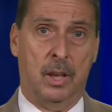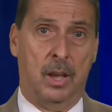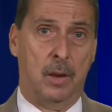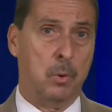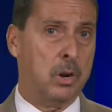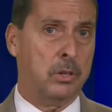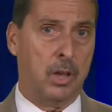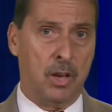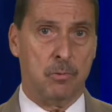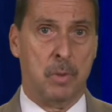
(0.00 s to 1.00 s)
and wear a
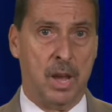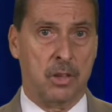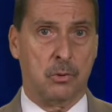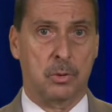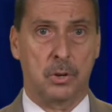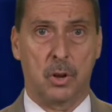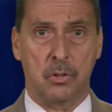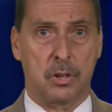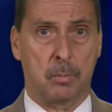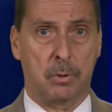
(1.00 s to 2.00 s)
cloth mask when you go
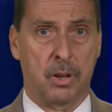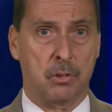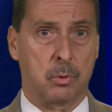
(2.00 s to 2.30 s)
someplace